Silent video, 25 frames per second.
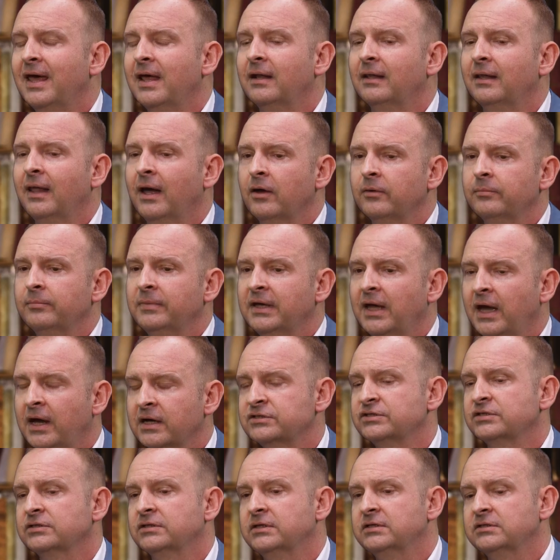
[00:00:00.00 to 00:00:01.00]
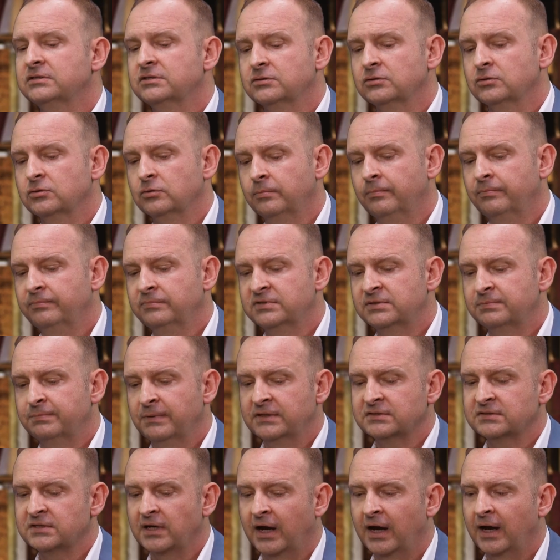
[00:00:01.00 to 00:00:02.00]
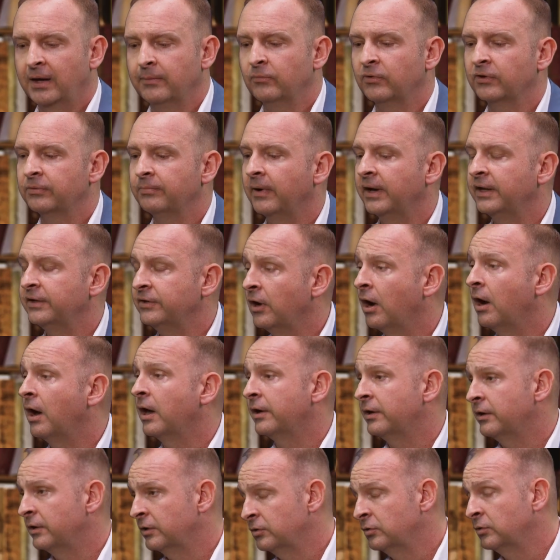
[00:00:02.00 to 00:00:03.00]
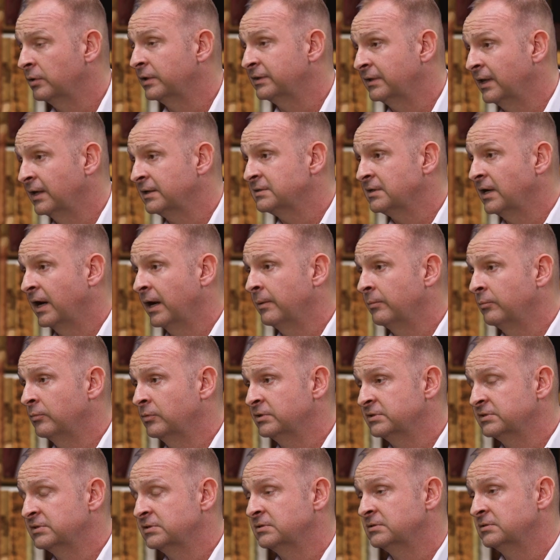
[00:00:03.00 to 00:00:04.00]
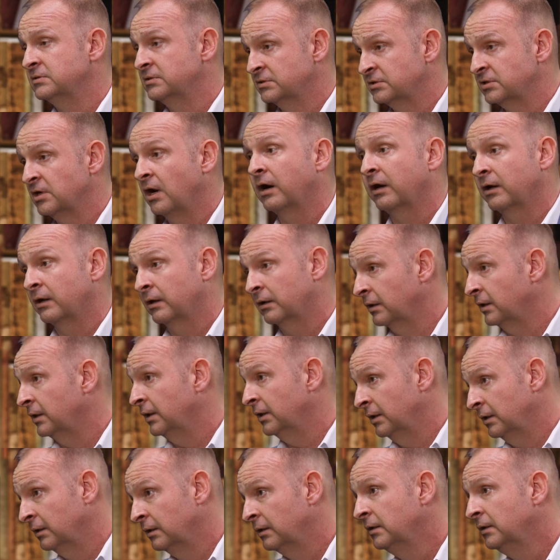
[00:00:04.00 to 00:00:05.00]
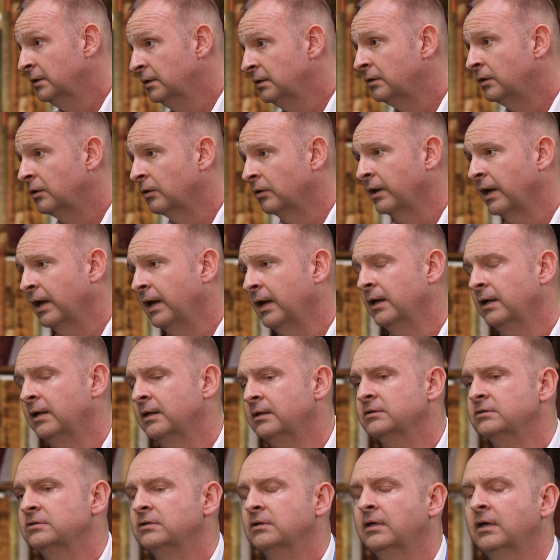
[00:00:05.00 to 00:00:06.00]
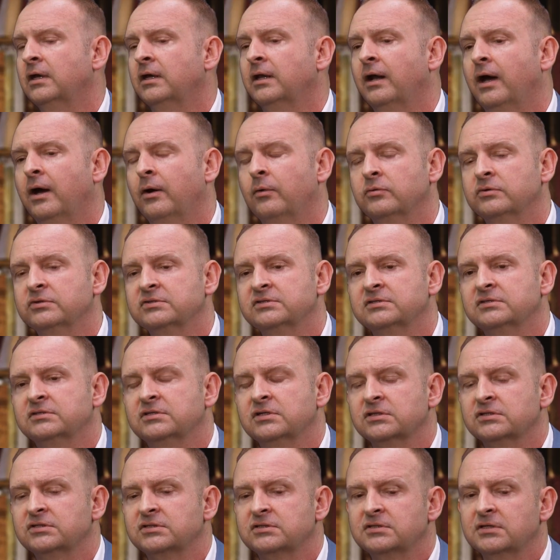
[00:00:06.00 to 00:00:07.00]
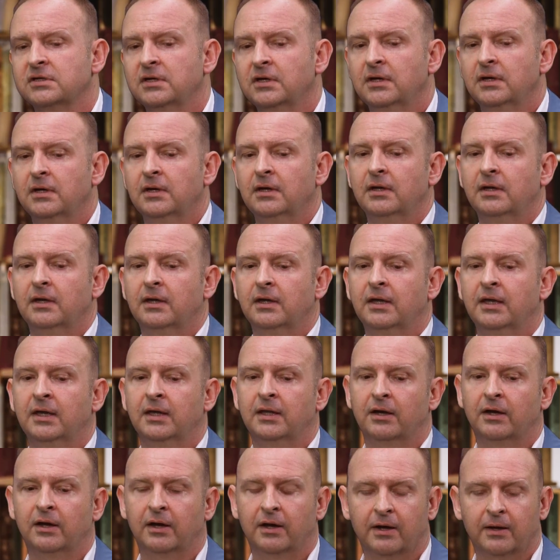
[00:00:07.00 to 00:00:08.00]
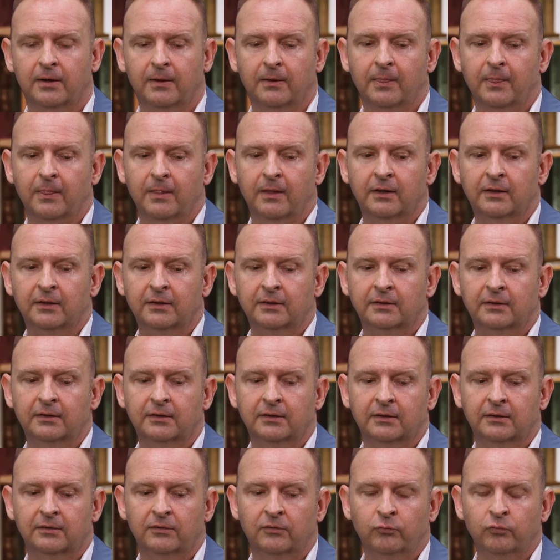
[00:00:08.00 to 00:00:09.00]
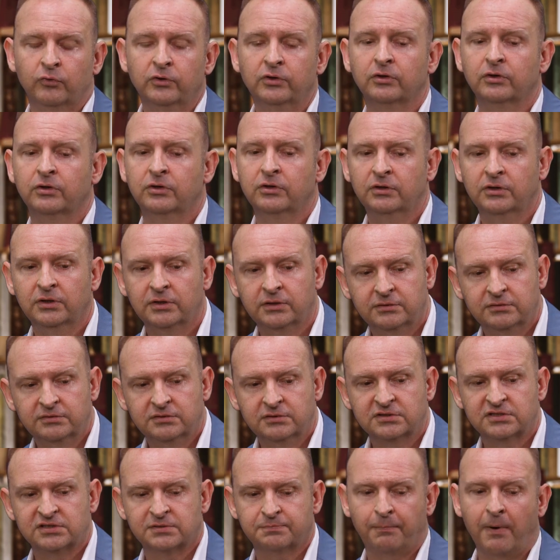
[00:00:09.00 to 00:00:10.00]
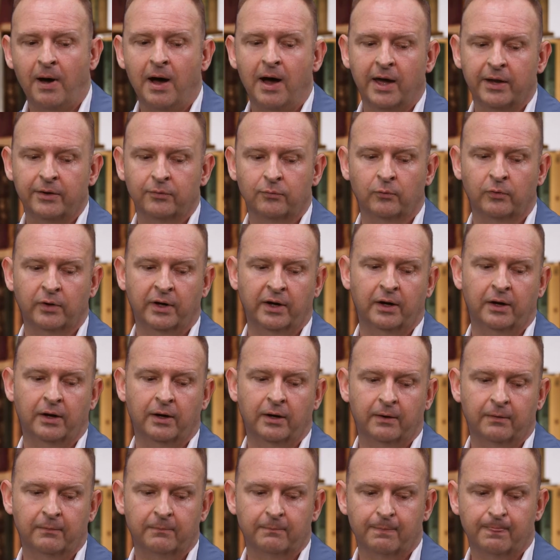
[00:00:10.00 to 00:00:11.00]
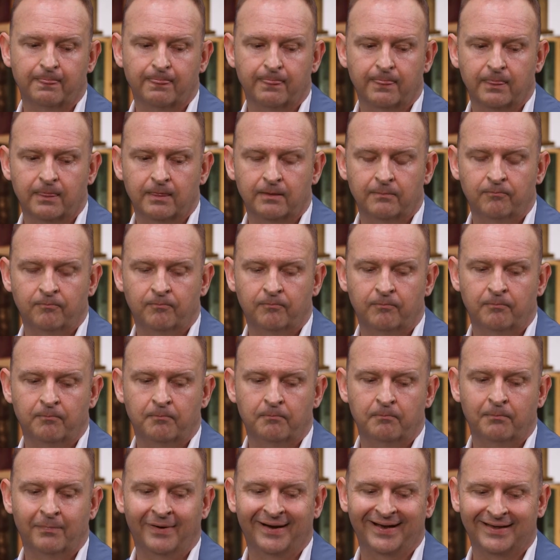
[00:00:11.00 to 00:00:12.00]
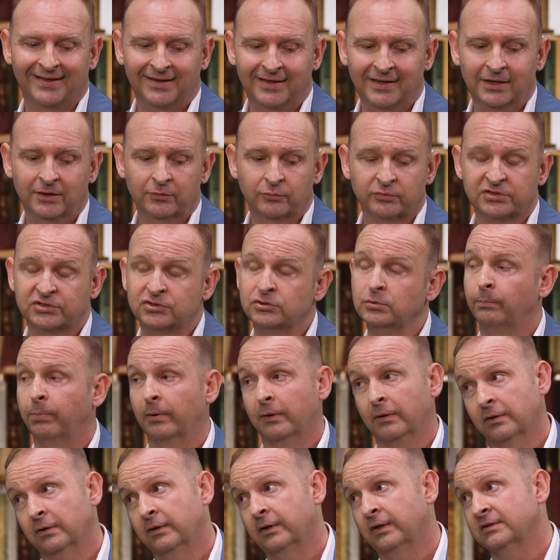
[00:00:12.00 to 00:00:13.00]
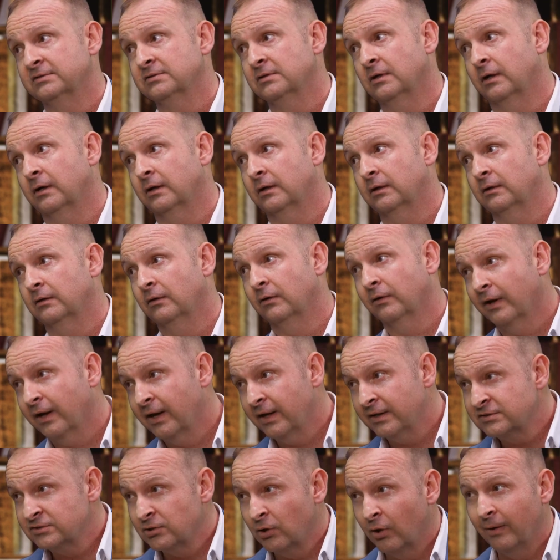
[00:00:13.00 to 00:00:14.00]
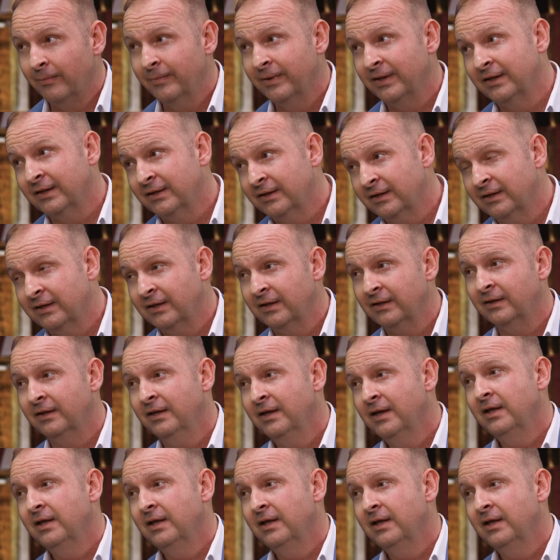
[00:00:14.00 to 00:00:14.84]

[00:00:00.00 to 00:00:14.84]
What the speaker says: that allowed me actually to spend time with my daughter, who at that time was the soccer kid. Okay. And I was just in a real good spot where my kid was super good at soccer. Okay. So, I mean,